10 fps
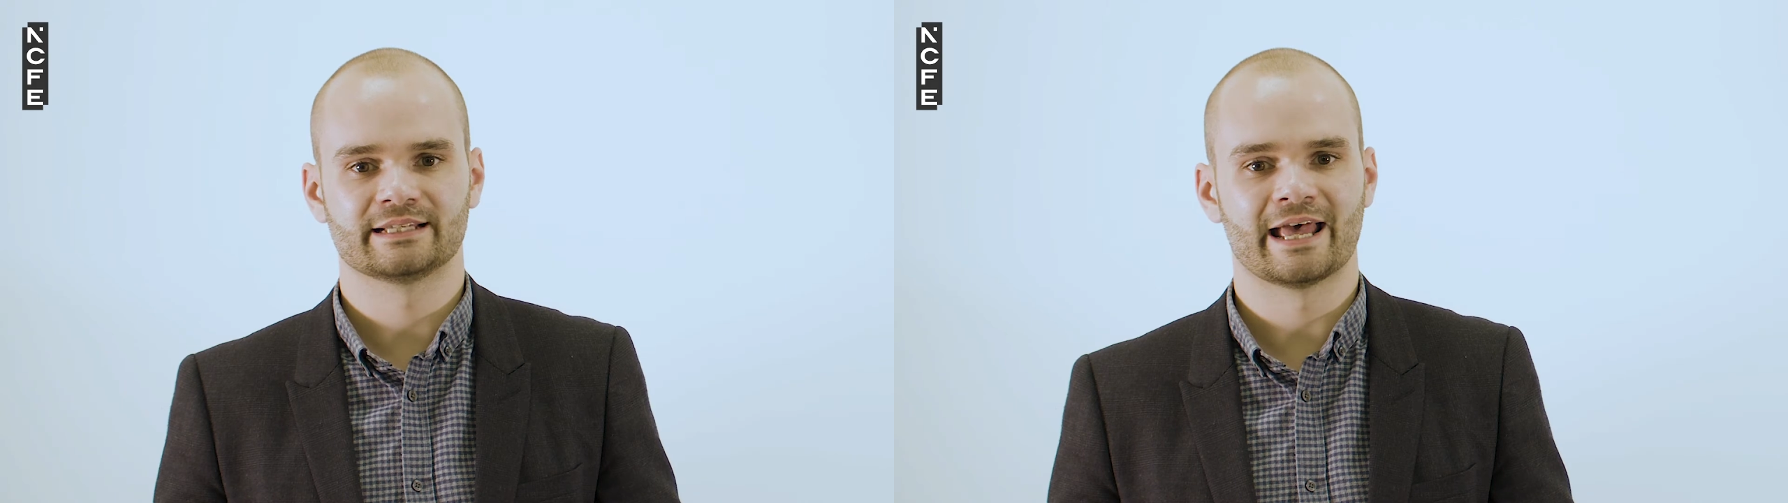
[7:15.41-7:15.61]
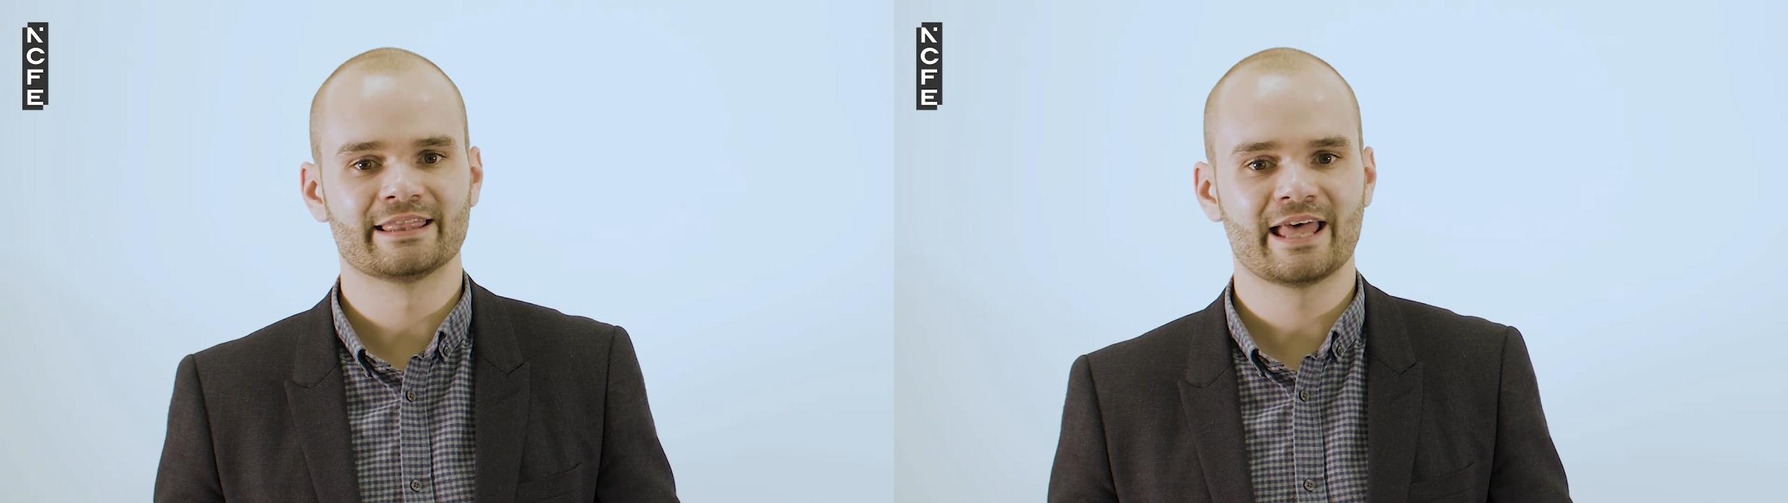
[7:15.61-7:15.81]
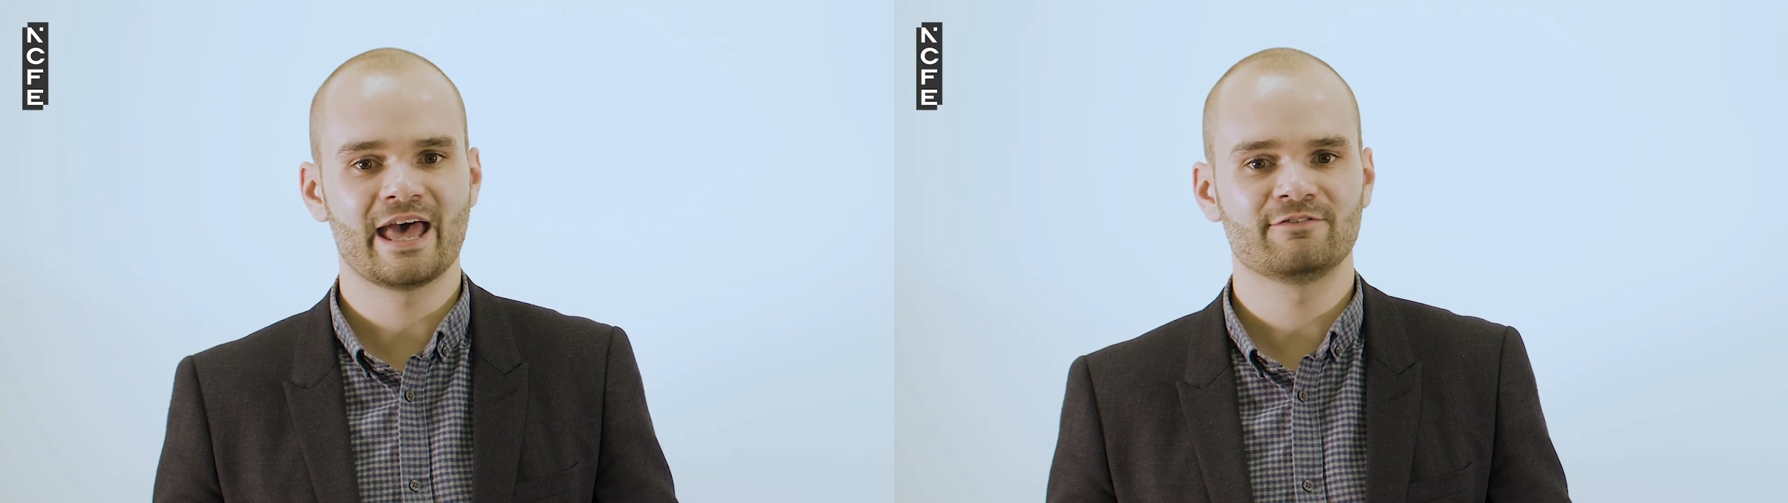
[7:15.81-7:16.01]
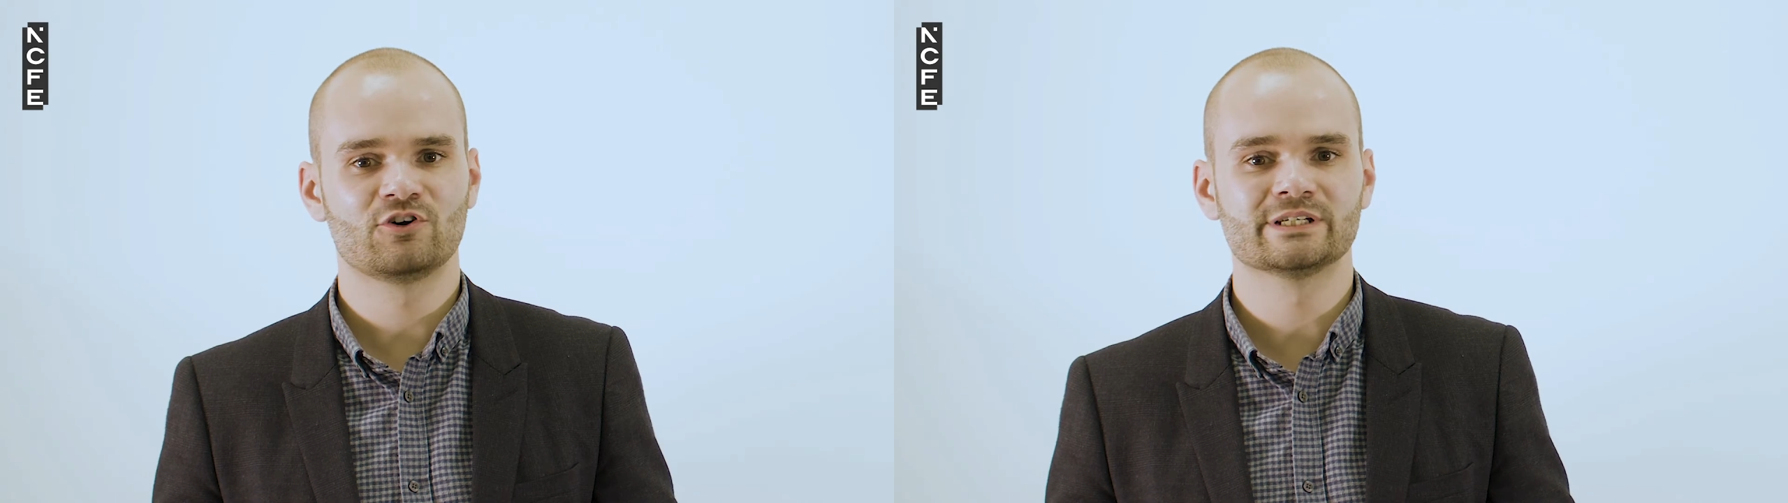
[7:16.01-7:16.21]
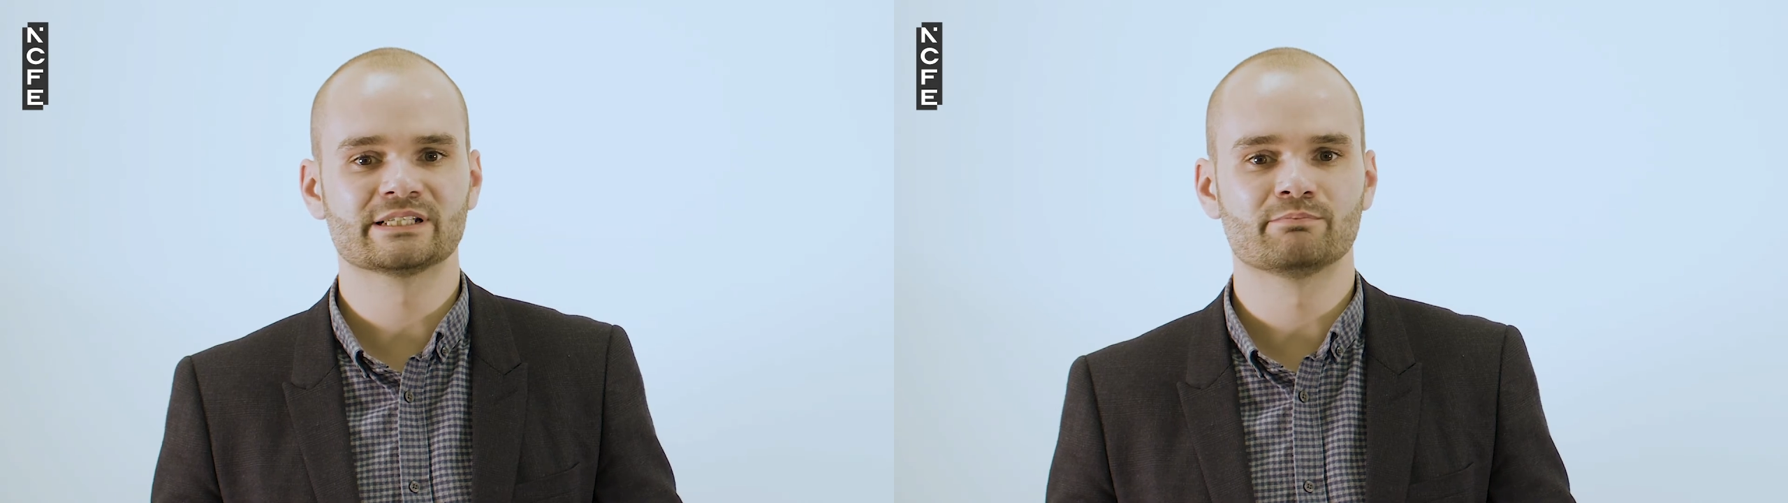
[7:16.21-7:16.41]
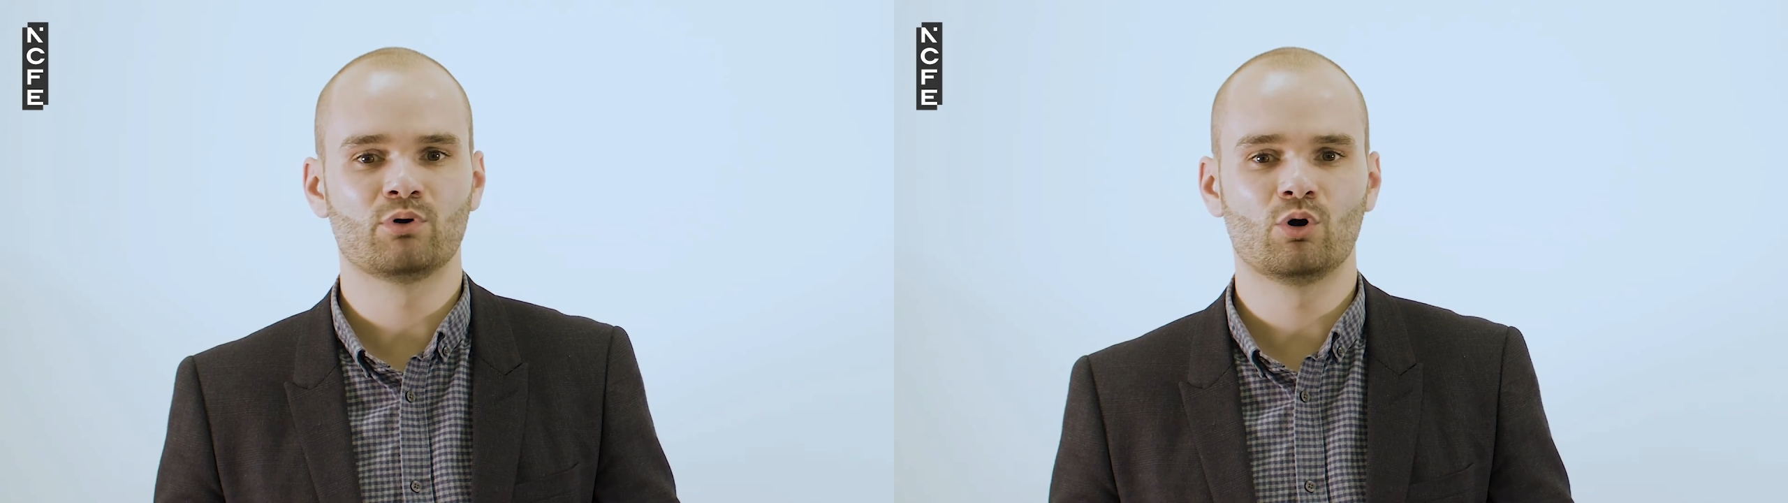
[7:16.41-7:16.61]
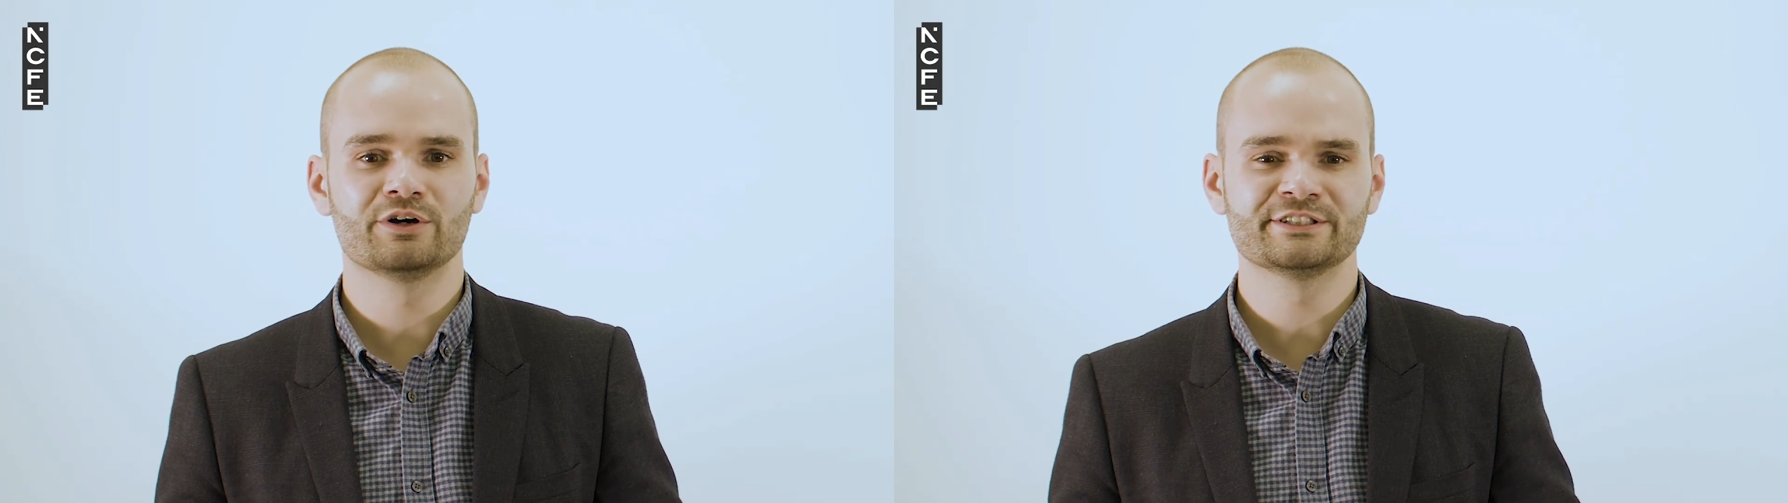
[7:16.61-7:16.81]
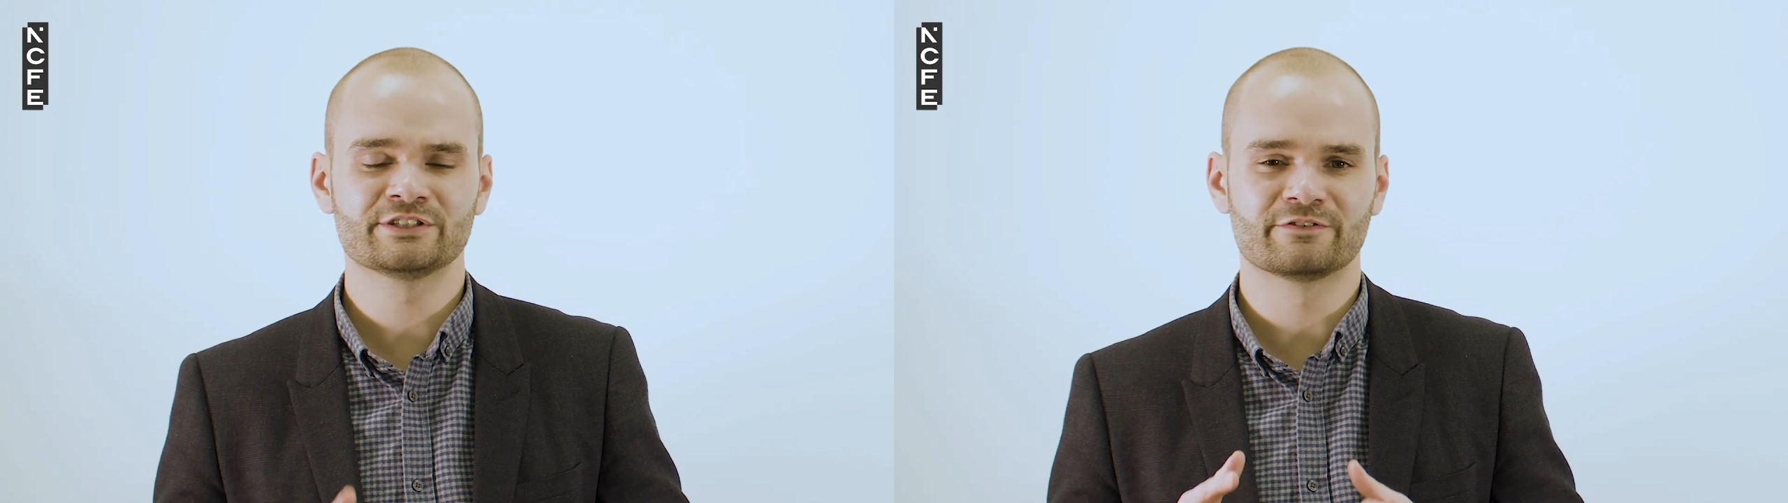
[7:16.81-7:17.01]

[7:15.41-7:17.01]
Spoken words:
and therefore it's important